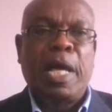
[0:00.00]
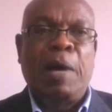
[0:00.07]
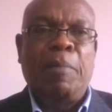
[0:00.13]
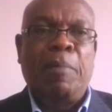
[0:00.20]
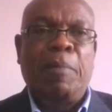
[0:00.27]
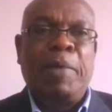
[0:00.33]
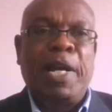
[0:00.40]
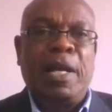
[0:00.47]

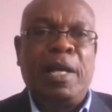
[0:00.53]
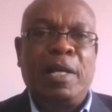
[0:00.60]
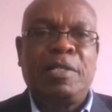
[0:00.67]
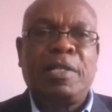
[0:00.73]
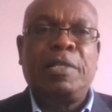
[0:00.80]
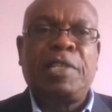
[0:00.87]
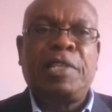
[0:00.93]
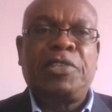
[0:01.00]
Yeah, but
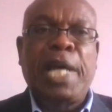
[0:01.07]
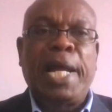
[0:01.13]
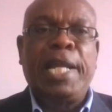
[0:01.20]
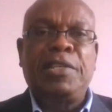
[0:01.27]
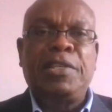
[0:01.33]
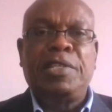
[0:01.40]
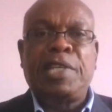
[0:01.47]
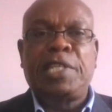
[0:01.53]
it's a
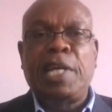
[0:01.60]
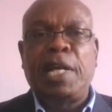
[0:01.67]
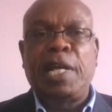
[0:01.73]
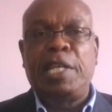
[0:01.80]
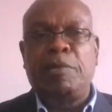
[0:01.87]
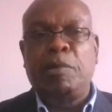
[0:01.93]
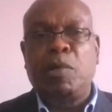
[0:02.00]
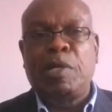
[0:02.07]
challenge. It's a
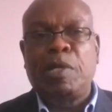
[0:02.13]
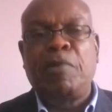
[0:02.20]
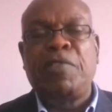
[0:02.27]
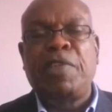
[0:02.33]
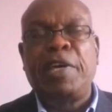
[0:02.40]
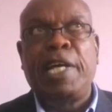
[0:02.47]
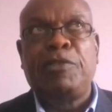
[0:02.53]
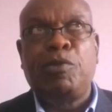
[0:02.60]
challenge because some of
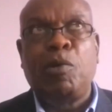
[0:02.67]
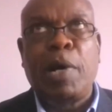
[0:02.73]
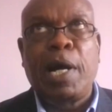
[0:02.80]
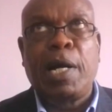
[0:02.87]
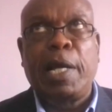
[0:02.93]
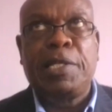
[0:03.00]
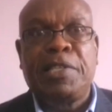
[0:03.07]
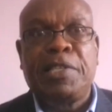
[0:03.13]
the areas we
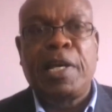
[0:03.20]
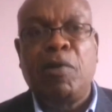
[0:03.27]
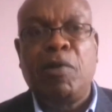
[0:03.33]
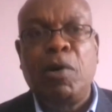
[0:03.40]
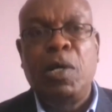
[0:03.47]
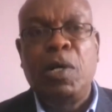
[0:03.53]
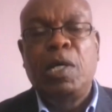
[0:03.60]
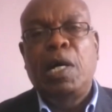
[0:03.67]
work, like
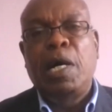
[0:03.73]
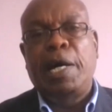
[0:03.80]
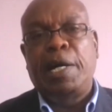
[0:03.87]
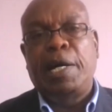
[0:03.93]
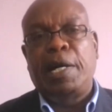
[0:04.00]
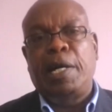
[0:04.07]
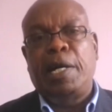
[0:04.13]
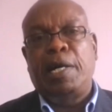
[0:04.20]
Savo,
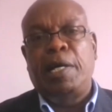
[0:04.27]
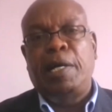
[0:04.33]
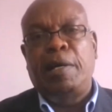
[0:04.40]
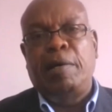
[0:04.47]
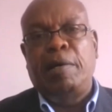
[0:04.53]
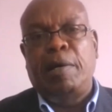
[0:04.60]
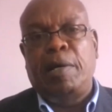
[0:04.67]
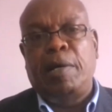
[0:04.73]
are
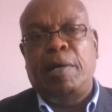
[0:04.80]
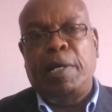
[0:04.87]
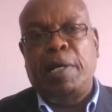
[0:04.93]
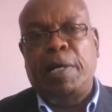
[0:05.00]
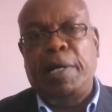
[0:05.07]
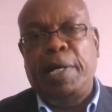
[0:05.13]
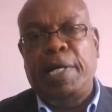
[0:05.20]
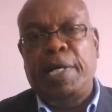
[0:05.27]

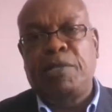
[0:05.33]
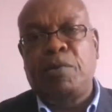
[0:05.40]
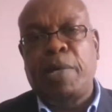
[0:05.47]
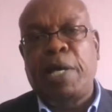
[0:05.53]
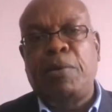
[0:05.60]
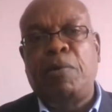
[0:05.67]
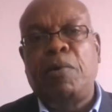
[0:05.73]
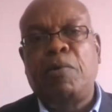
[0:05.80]
areas where
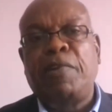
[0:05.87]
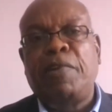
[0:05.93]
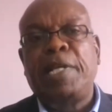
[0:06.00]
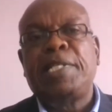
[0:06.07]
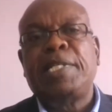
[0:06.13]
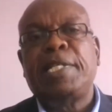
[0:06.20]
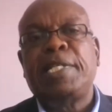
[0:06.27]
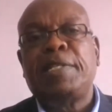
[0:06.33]
you find
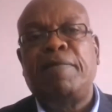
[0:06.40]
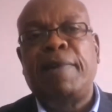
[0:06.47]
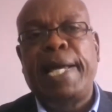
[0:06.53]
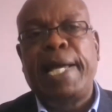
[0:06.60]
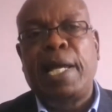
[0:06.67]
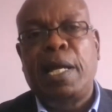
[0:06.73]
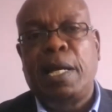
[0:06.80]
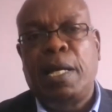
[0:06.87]
excessive fly.